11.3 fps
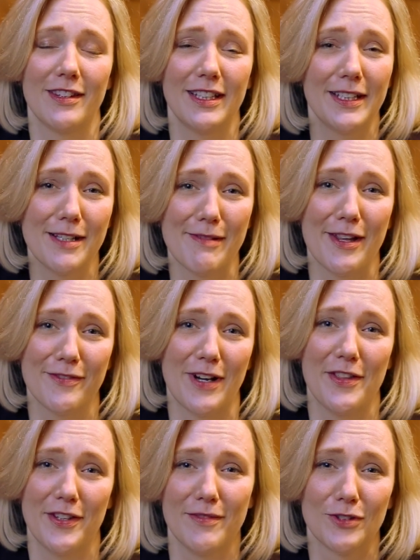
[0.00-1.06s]
And thinking about the
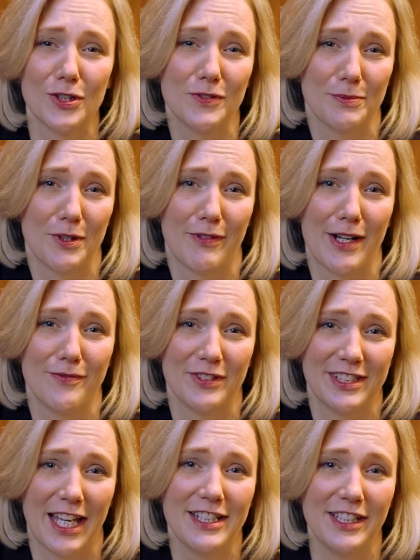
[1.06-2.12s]
fact that Involve has been around
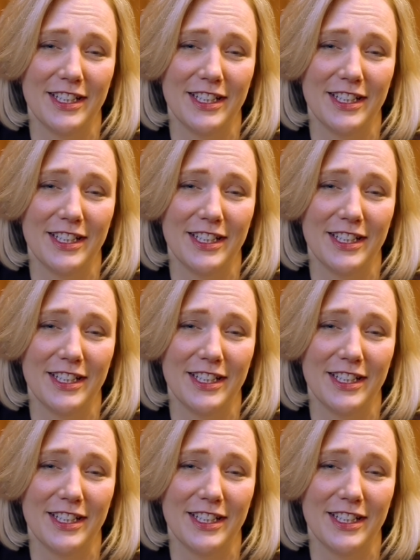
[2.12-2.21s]
for 10